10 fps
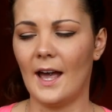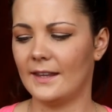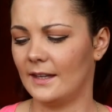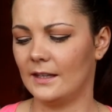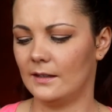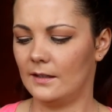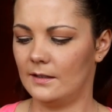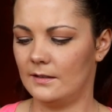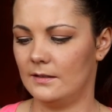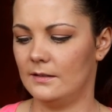I think
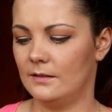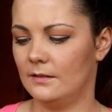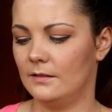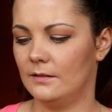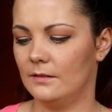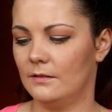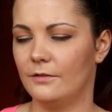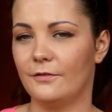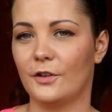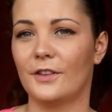that
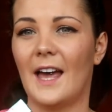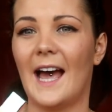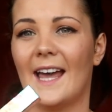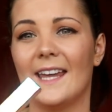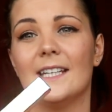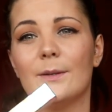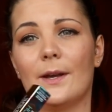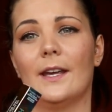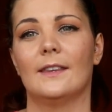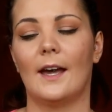for that
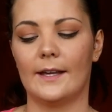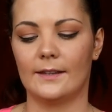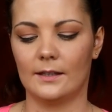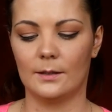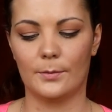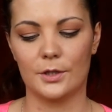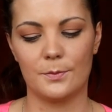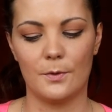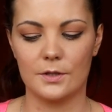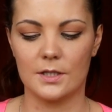anyway, that I think the
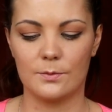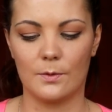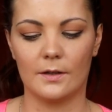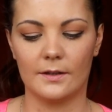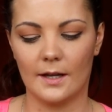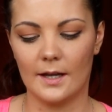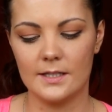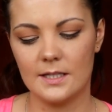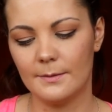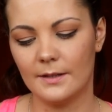Birchbox is worth it.
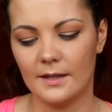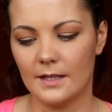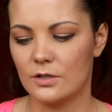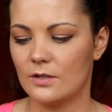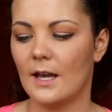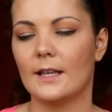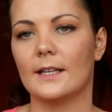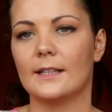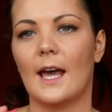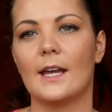And some of the things you get,
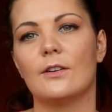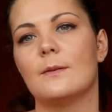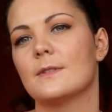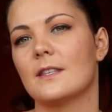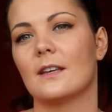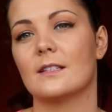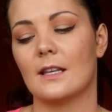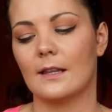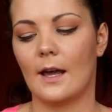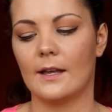like the eye creams and things
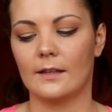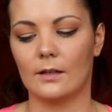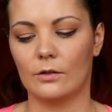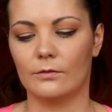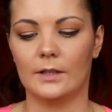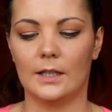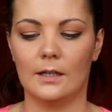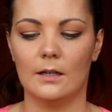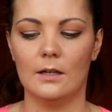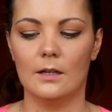like that, I think are
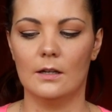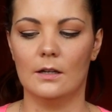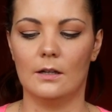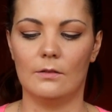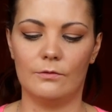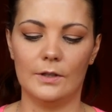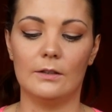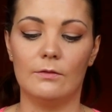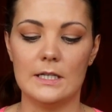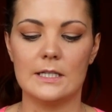really,
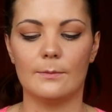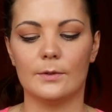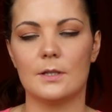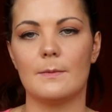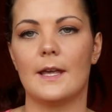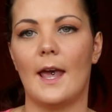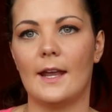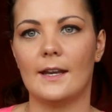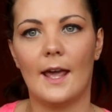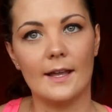really reasonable to be
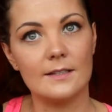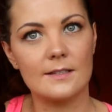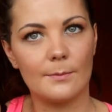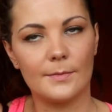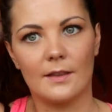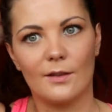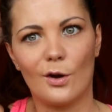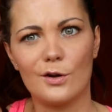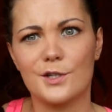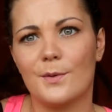getting in something that
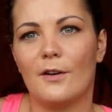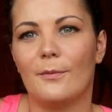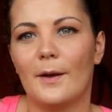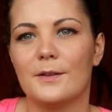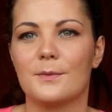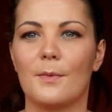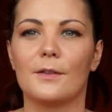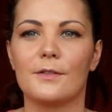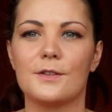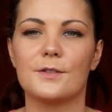costs £12 a
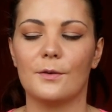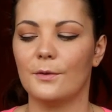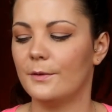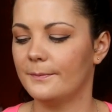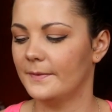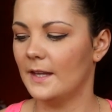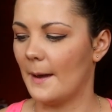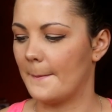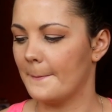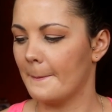month. So
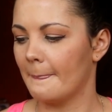yeah,